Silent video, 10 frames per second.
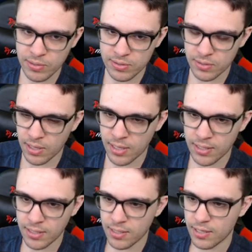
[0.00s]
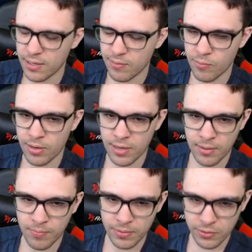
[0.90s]
that's not counting the Spirit slot
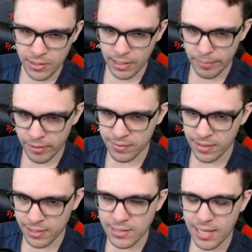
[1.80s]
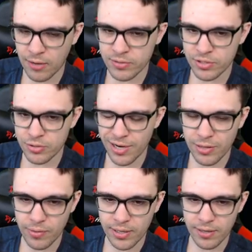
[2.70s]
and whatnot, but you get about
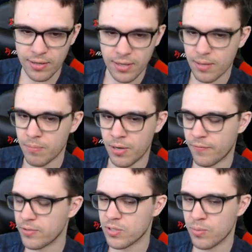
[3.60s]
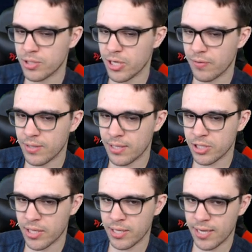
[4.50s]
9,000 strength right here. But if
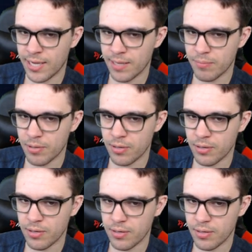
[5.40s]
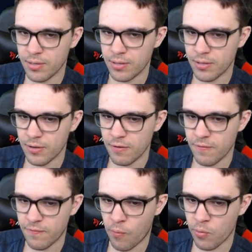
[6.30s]
you switch out the Angelic Amber
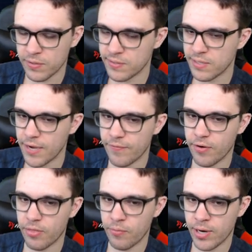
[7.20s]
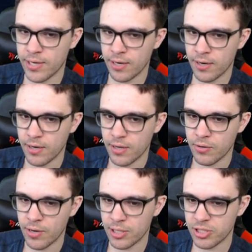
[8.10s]
for
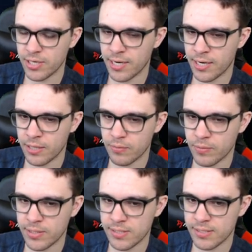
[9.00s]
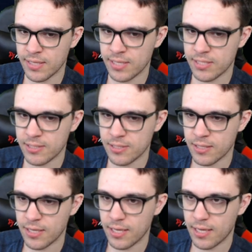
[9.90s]
Sephiroth right here, you're actually getting
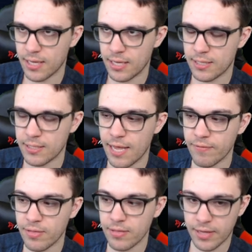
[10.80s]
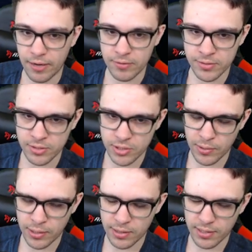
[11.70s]
3, 6,
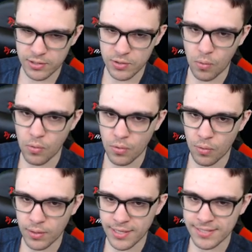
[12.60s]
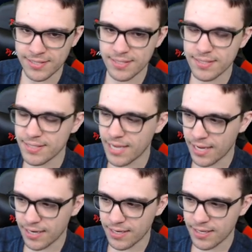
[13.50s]
11,000 strength
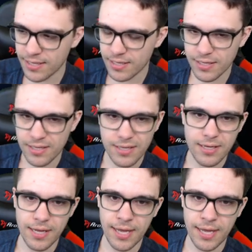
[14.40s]
total instead.